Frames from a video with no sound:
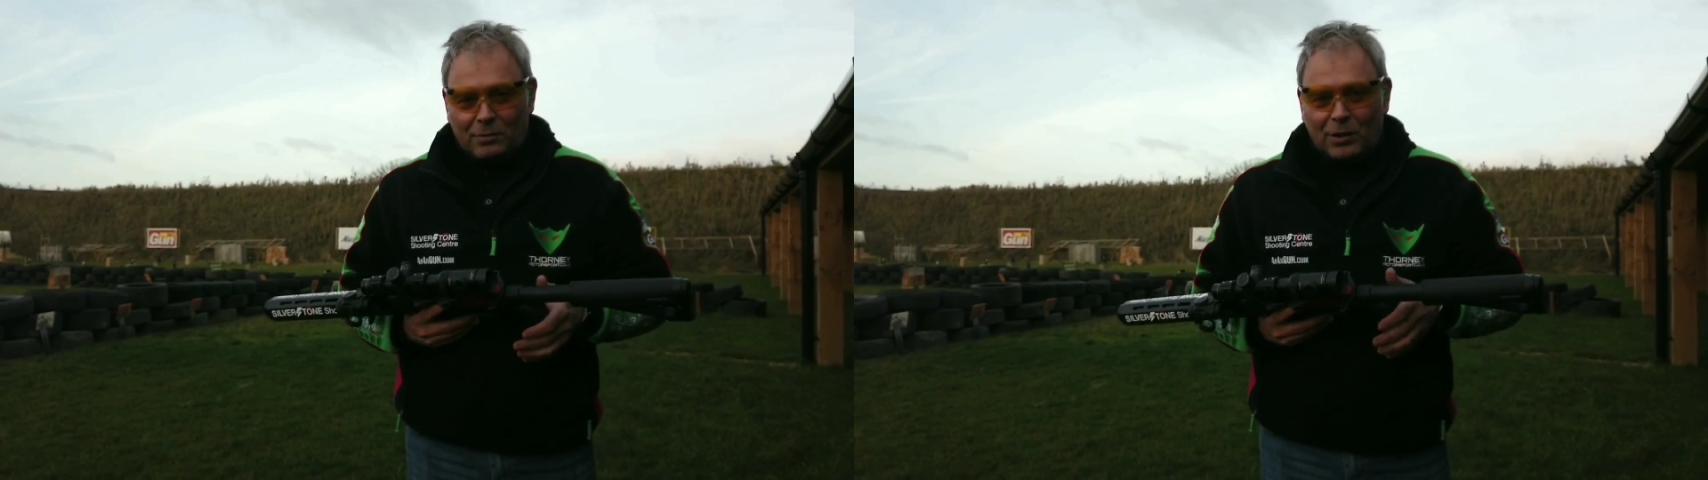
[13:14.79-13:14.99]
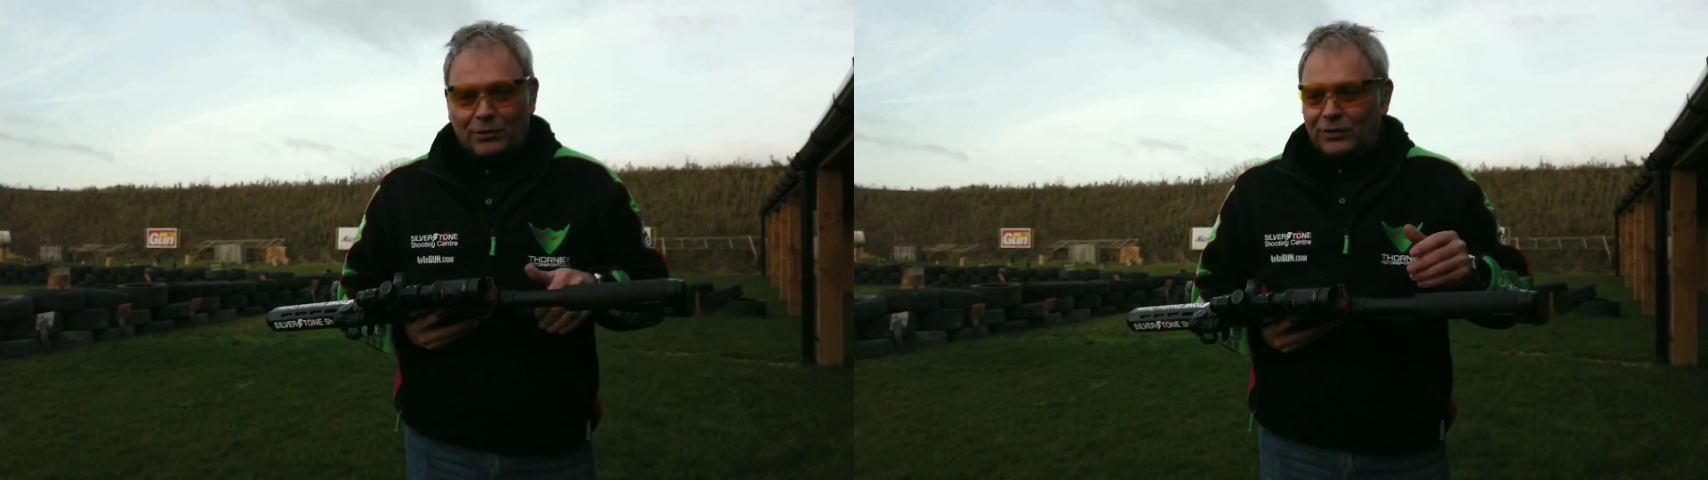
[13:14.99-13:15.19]

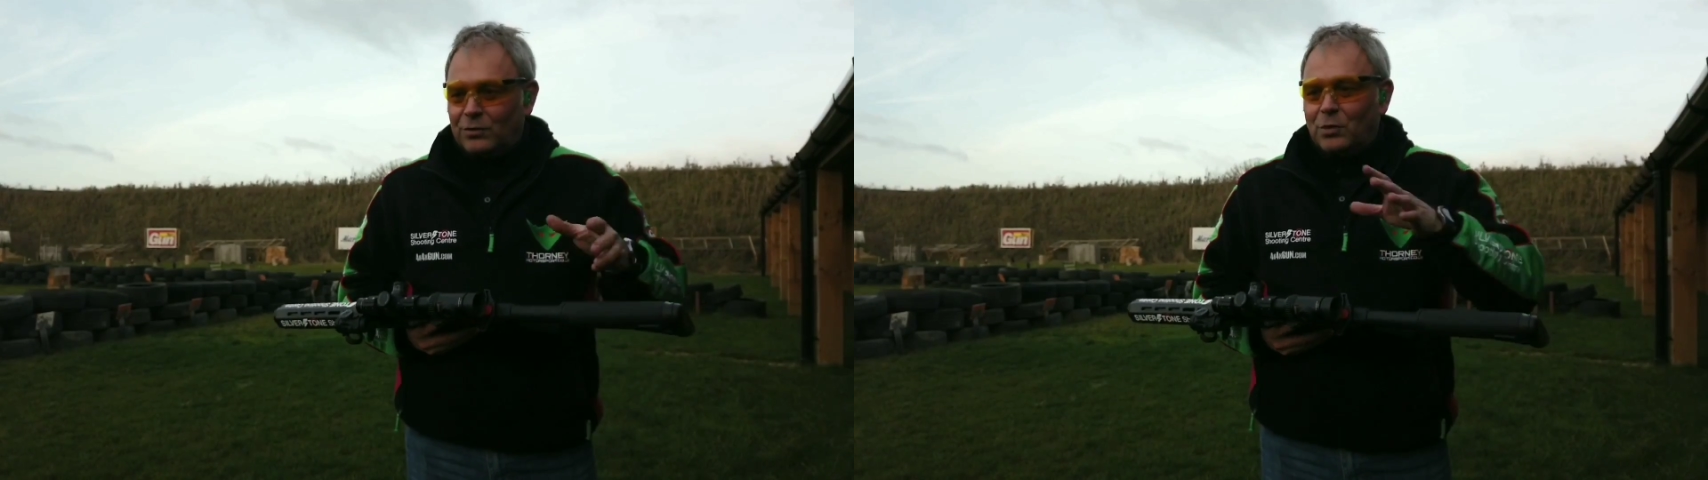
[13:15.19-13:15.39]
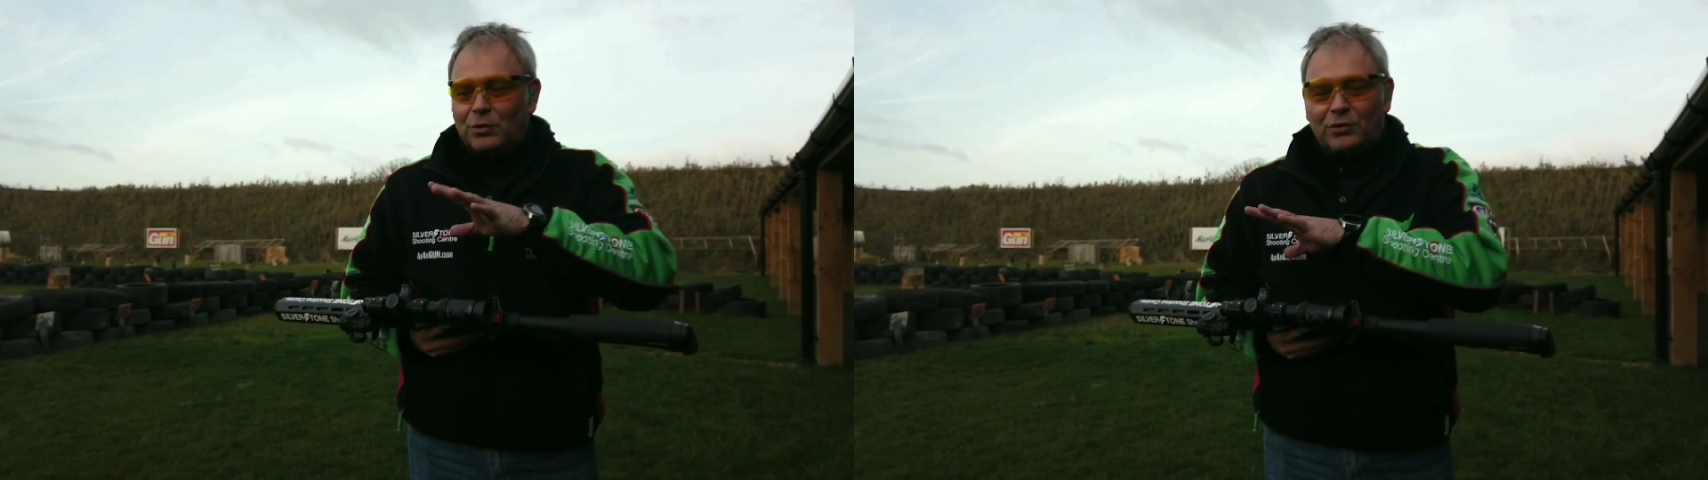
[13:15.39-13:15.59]
the
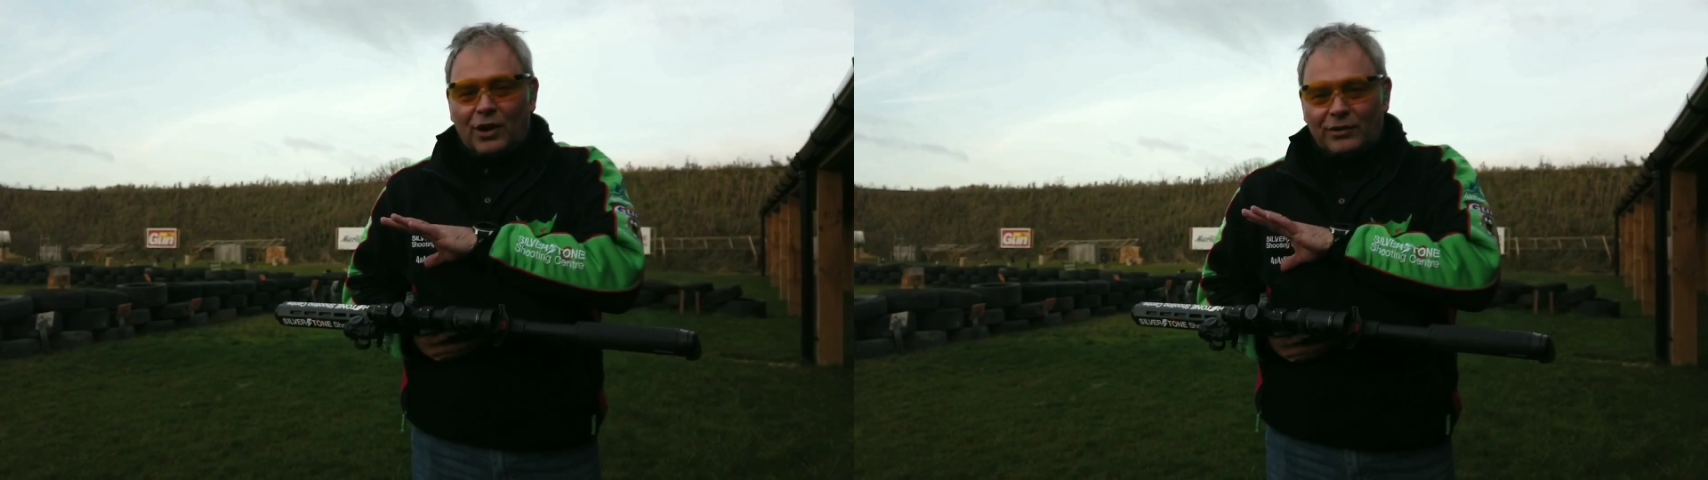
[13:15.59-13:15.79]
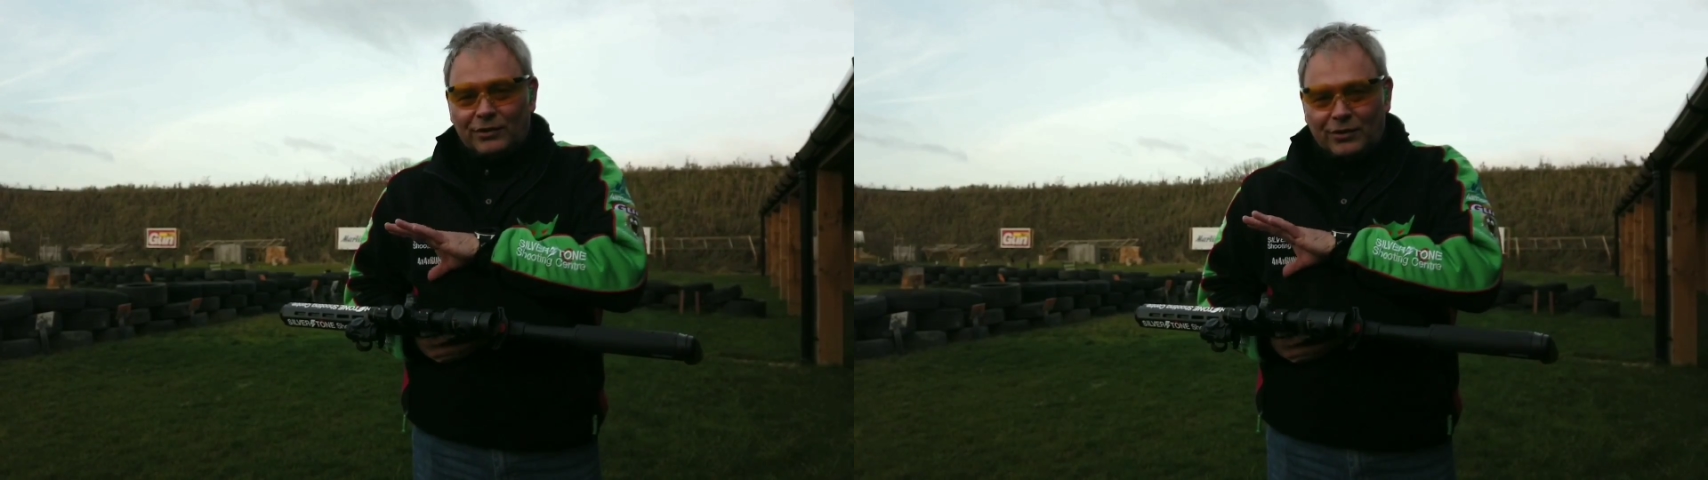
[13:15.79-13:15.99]
process of what you're
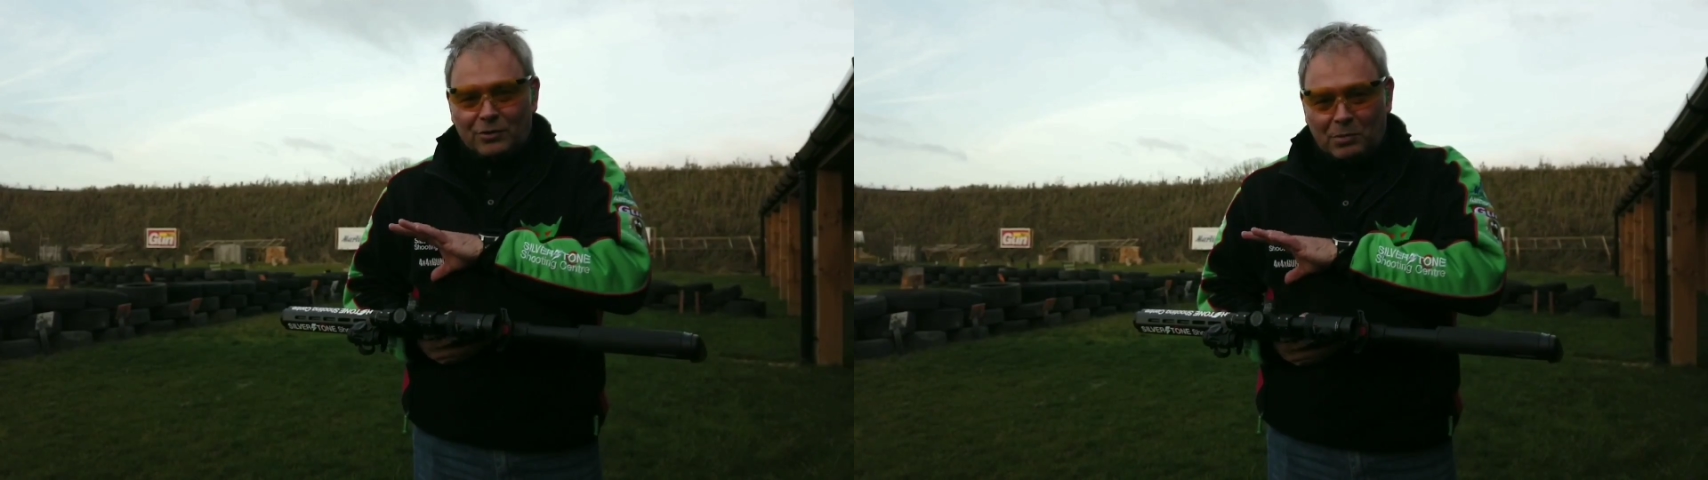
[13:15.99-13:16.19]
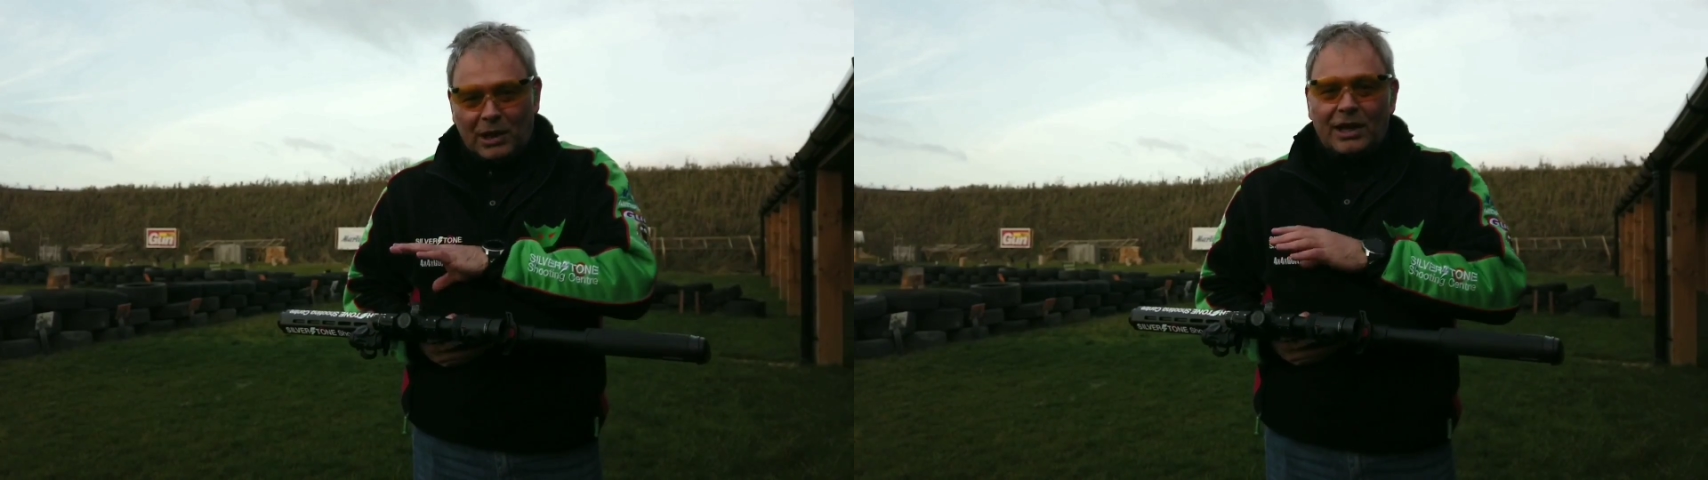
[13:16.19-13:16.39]
starting
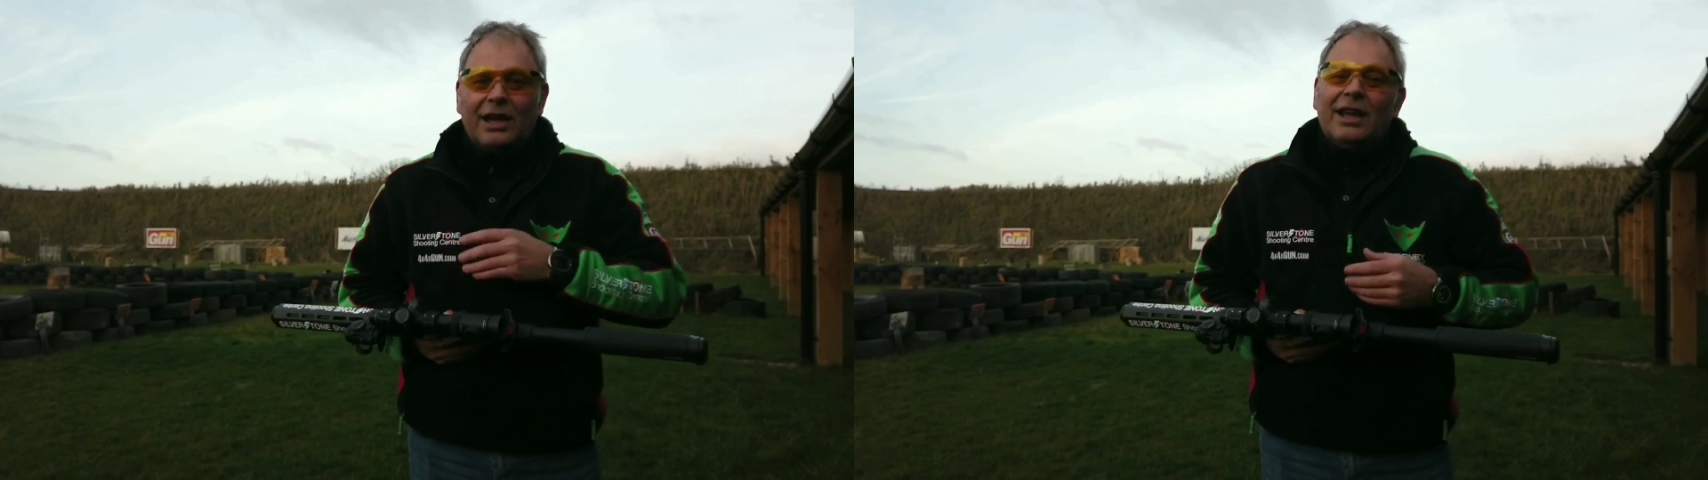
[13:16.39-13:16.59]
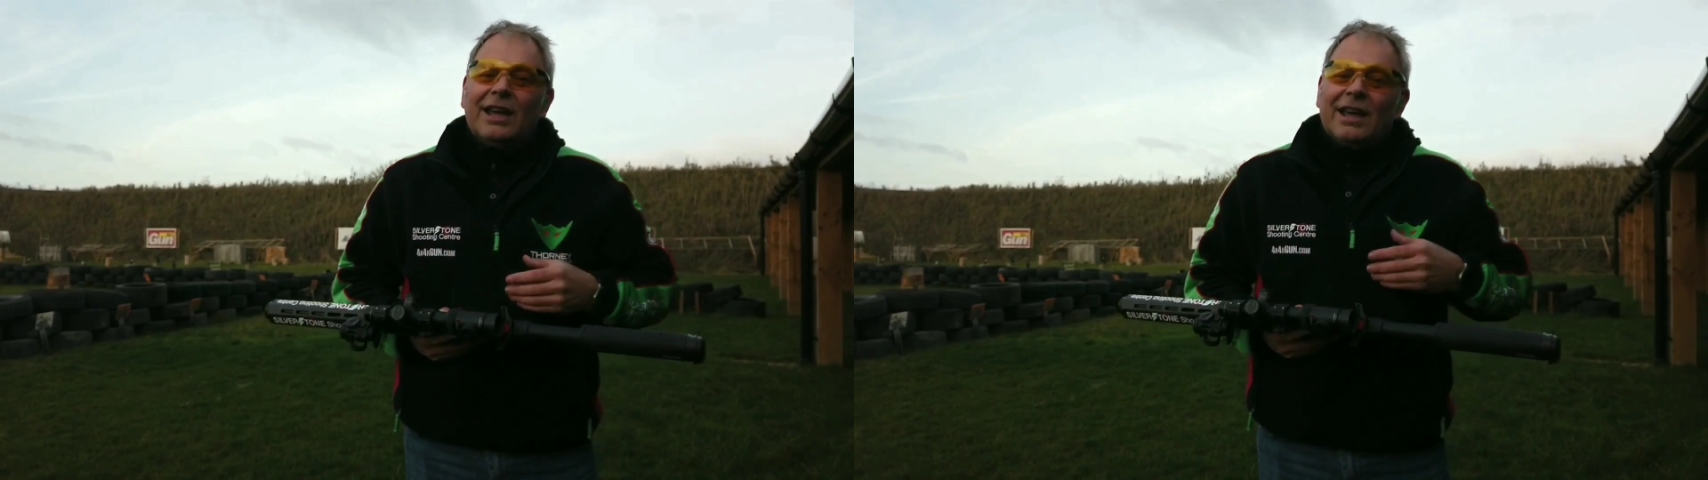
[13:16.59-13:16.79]
to be.